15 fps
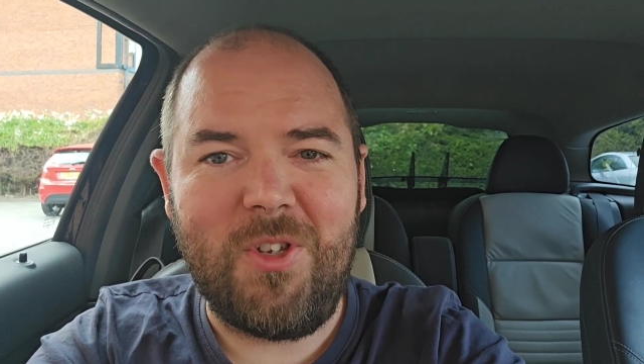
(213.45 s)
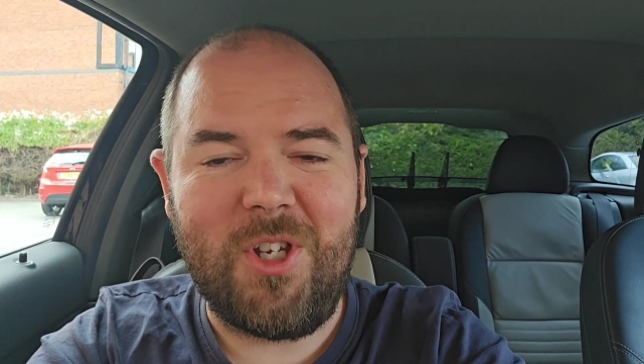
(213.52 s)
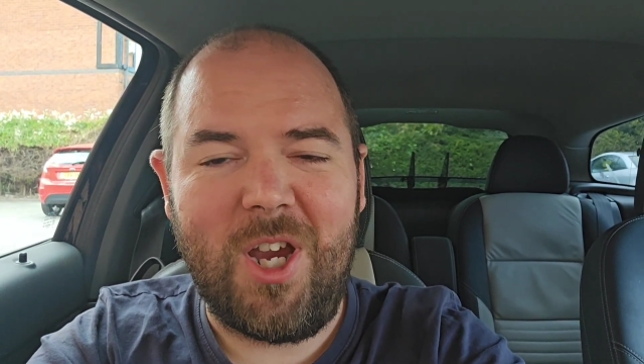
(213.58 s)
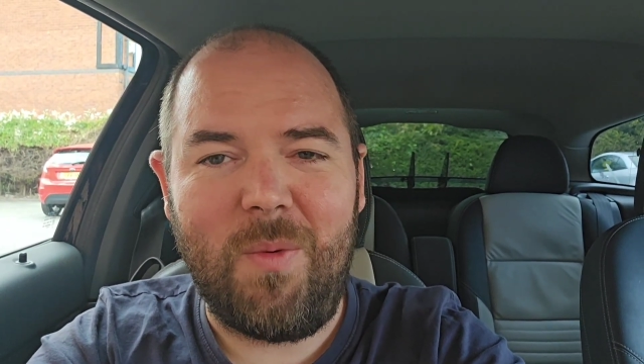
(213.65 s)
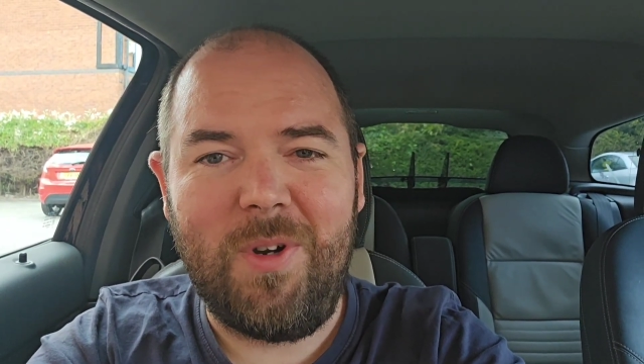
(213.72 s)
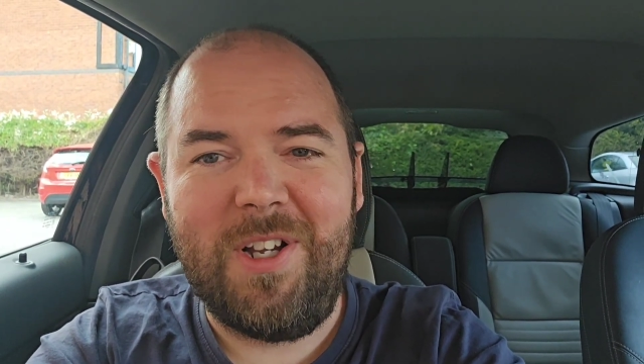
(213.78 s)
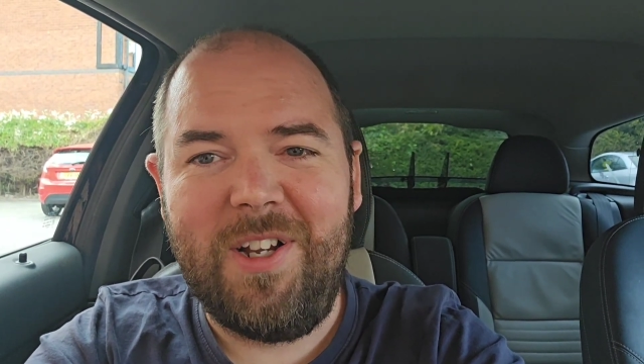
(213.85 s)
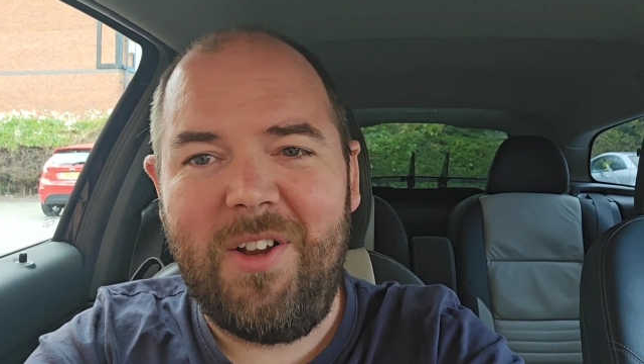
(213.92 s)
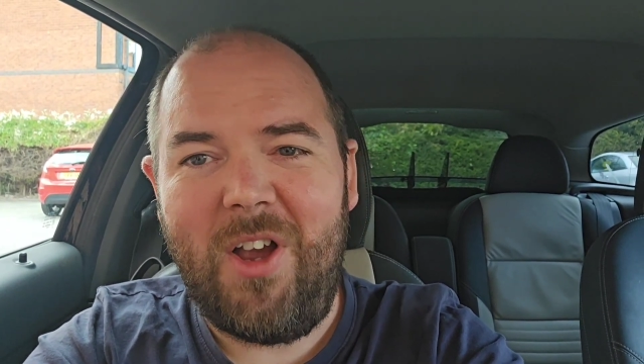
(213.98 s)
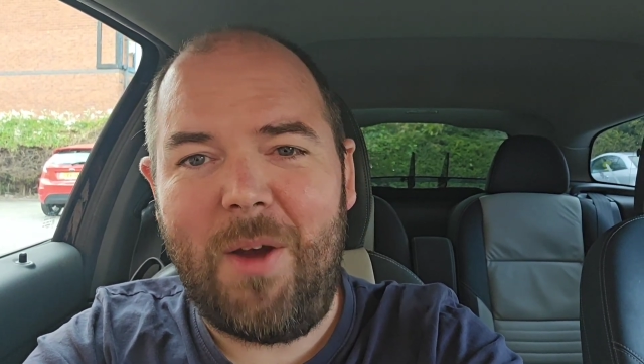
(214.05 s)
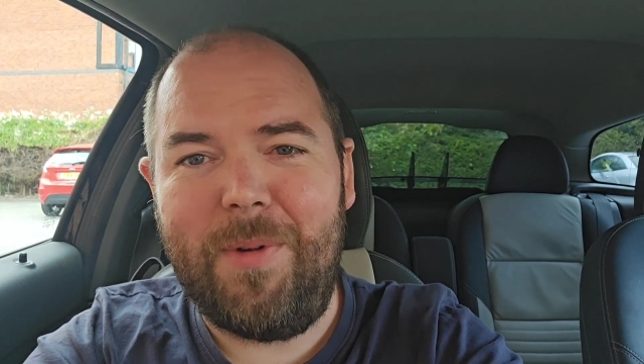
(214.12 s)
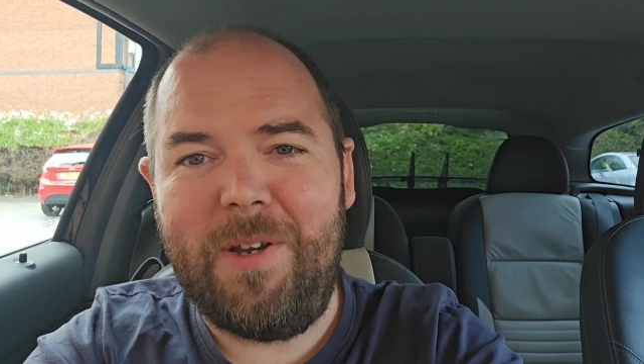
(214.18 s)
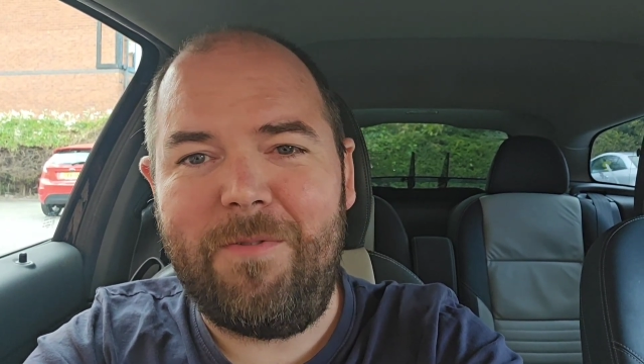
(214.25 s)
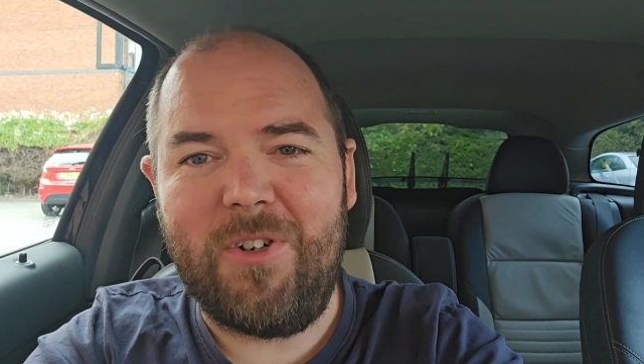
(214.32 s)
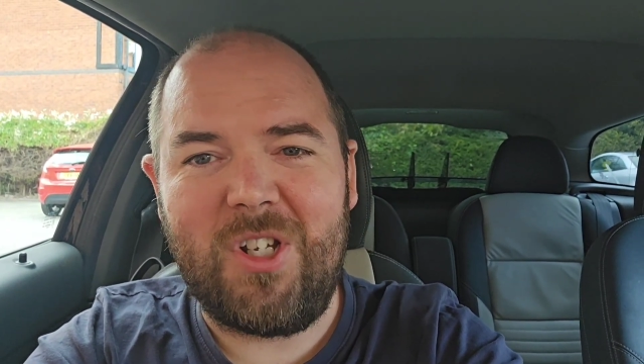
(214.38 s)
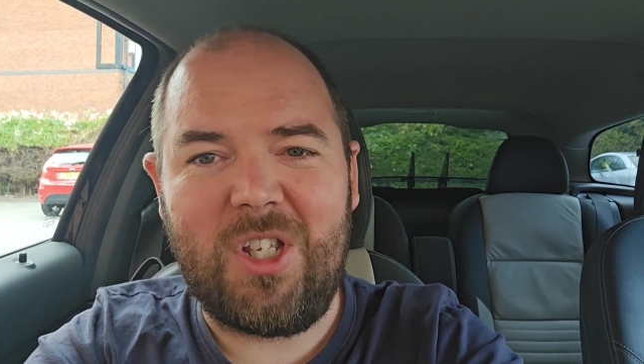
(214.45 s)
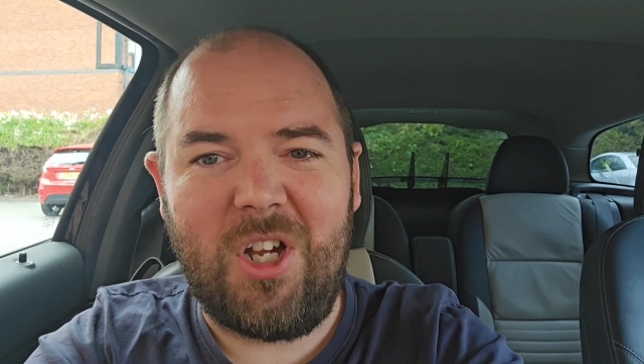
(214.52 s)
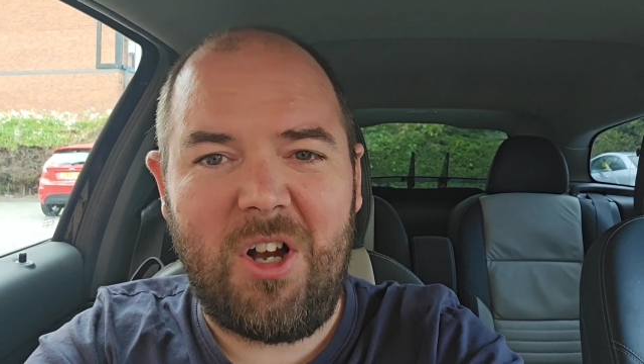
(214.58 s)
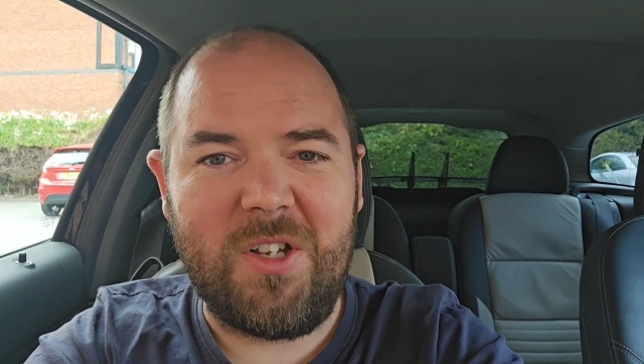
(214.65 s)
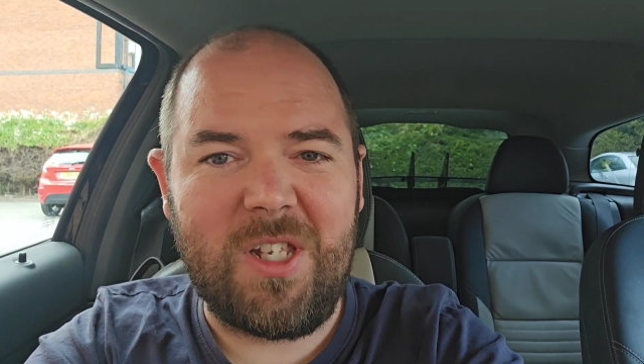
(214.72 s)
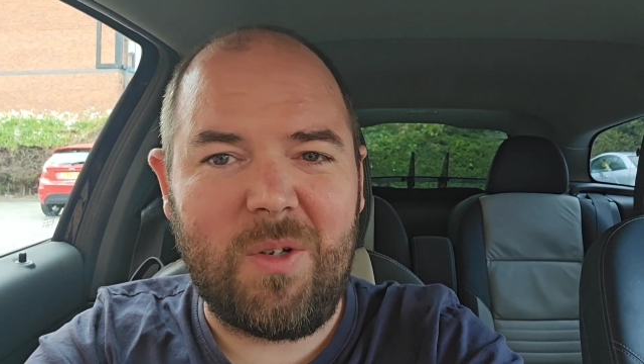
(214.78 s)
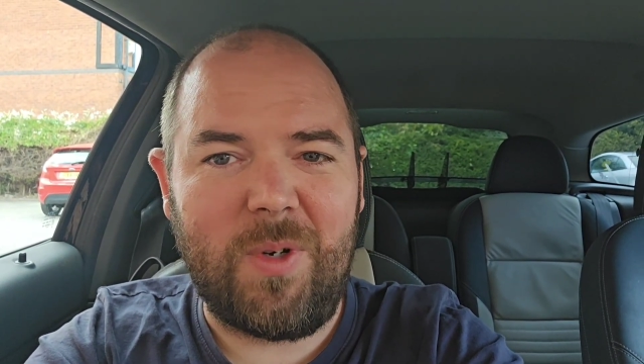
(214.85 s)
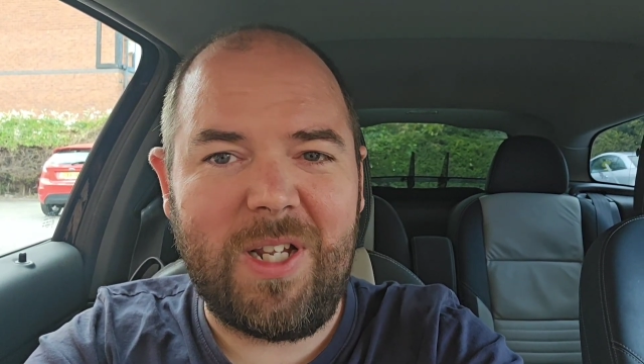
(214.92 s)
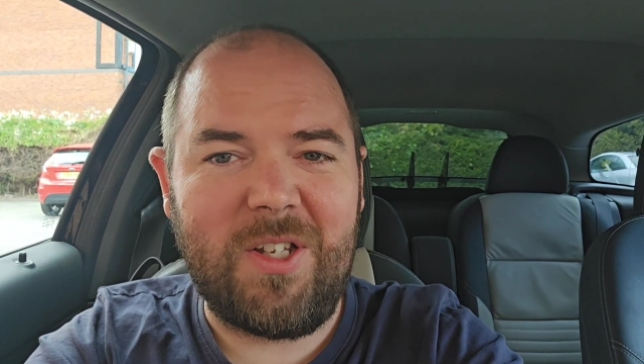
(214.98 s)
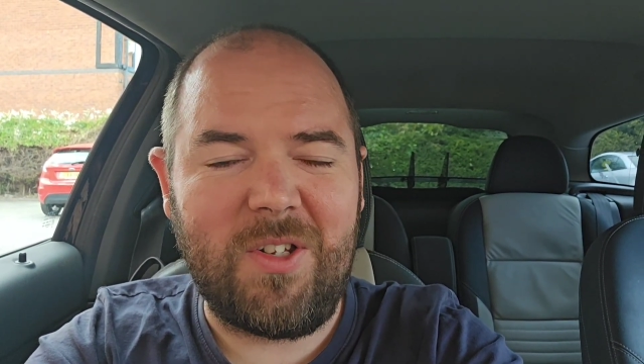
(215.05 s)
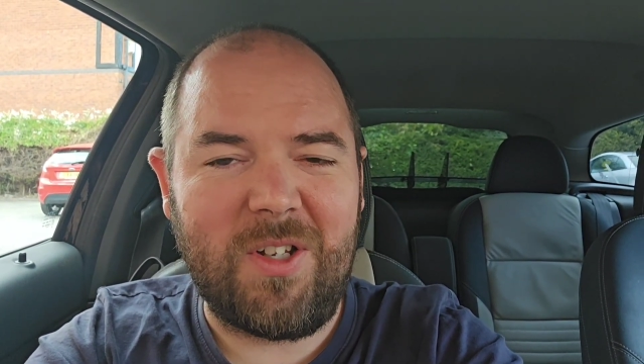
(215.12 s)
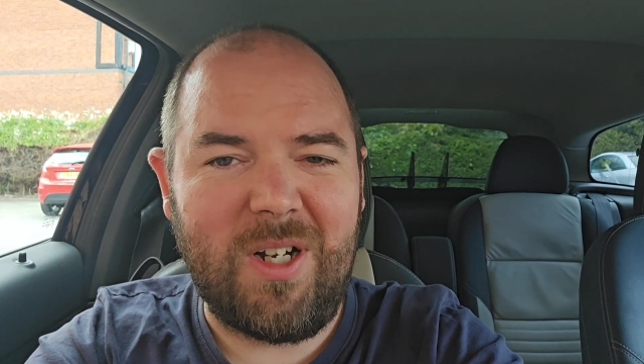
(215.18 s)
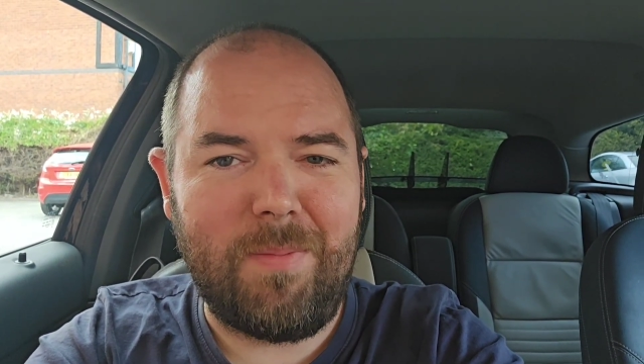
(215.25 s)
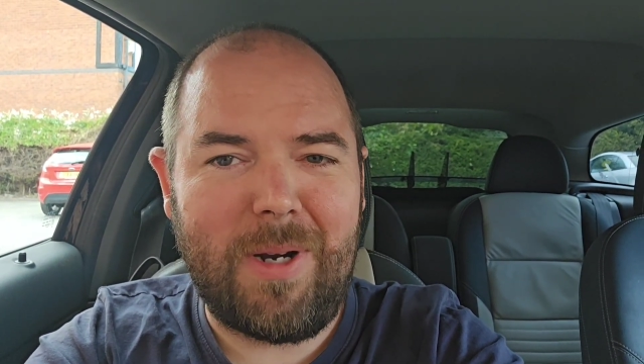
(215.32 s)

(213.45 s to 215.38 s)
So, I mean, for a start of the way this is going to